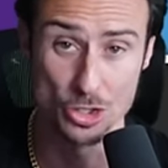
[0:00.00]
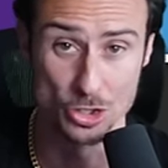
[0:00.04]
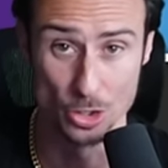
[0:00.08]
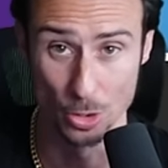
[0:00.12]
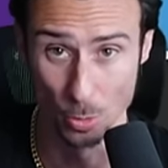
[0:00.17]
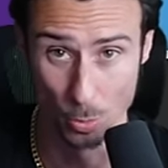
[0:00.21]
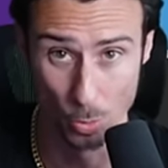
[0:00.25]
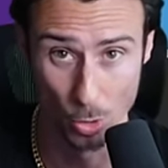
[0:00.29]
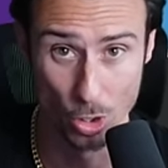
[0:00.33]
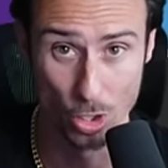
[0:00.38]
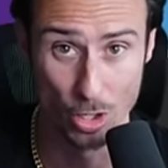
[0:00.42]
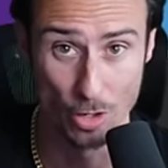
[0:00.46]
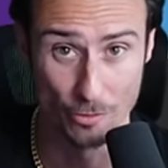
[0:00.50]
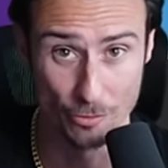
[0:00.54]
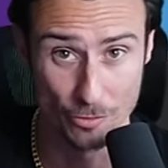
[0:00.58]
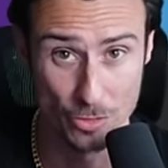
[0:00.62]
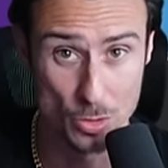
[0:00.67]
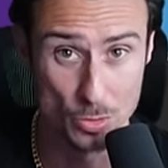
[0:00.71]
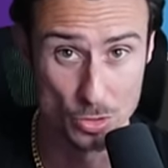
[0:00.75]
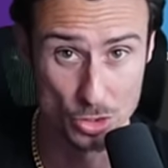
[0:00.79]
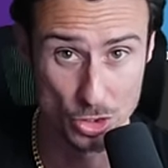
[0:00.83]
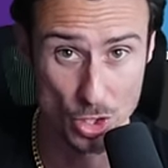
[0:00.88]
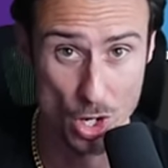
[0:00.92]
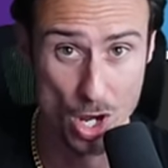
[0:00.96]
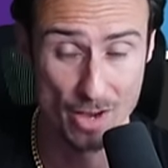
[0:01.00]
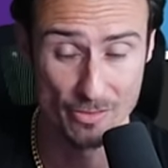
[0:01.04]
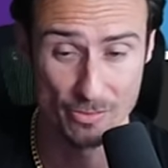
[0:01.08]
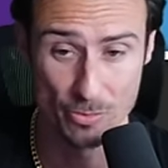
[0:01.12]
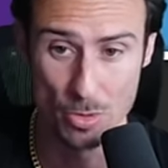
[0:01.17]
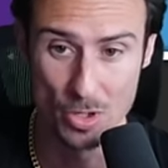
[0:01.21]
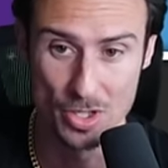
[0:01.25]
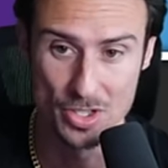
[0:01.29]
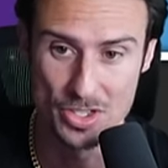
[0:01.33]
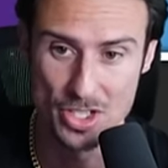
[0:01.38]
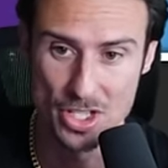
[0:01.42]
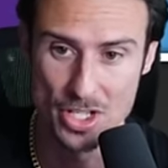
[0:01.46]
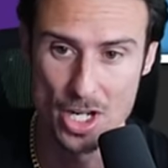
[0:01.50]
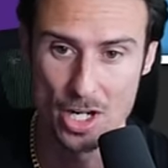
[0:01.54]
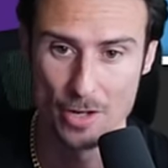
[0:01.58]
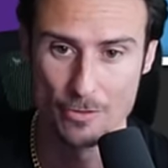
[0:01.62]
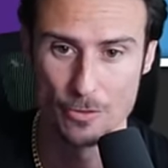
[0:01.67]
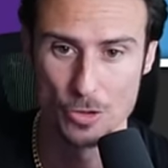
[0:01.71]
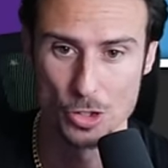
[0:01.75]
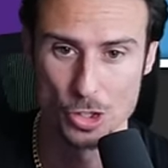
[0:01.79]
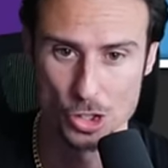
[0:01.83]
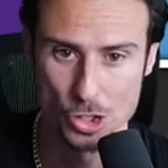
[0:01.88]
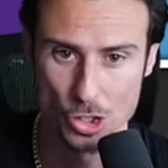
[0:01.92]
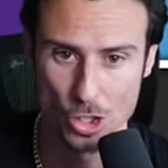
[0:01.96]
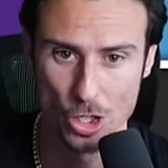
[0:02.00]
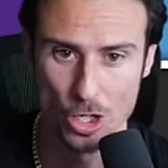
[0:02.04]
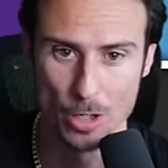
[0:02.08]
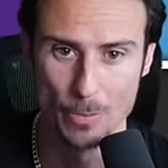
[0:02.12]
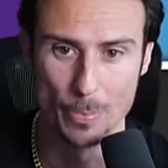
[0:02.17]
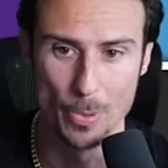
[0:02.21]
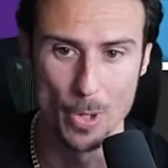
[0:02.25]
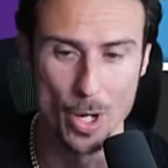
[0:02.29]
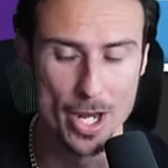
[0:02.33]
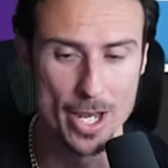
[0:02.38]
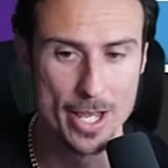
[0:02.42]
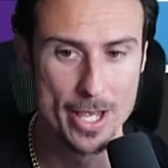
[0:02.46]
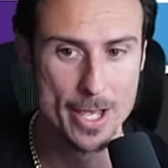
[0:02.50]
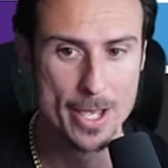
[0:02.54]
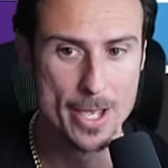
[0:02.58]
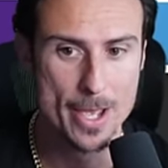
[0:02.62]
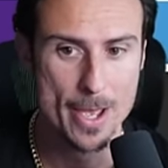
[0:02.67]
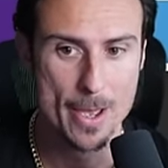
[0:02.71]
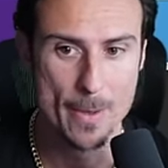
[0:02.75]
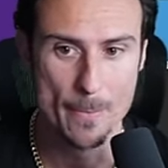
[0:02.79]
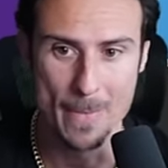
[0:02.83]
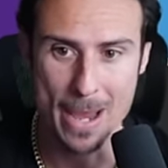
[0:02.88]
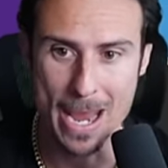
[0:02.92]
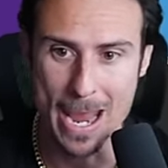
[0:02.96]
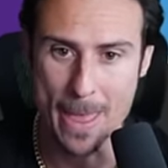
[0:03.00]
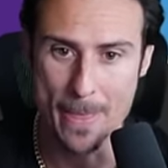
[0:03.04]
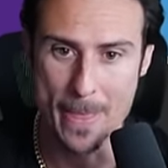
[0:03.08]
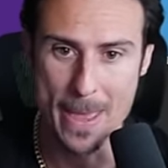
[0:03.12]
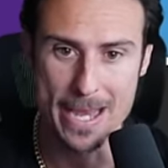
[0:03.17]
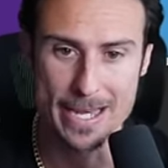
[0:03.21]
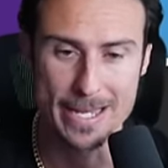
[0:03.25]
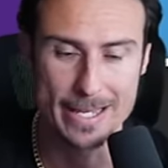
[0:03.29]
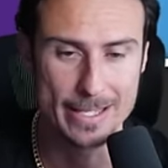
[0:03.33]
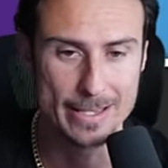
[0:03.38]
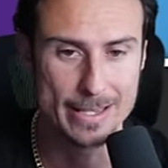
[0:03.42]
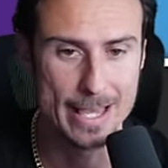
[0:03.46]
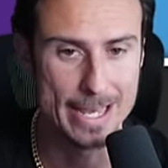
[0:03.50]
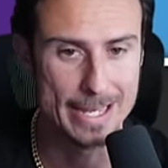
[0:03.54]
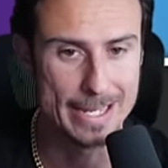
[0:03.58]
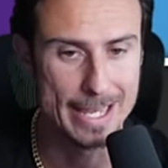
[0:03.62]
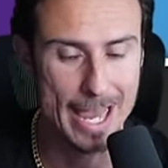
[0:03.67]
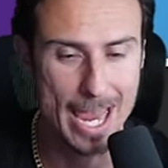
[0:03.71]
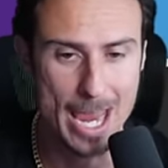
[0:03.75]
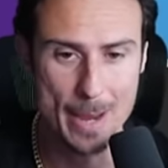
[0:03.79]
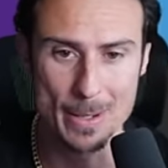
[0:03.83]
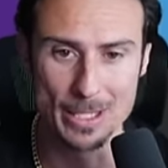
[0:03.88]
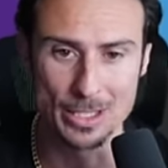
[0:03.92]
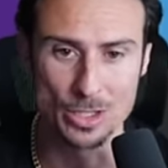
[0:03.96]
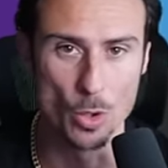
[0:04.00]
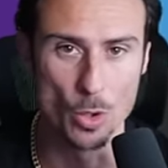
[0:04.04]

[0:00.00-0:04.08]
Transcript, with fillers: There were a few soft ones in there for sure, but man, they they came at the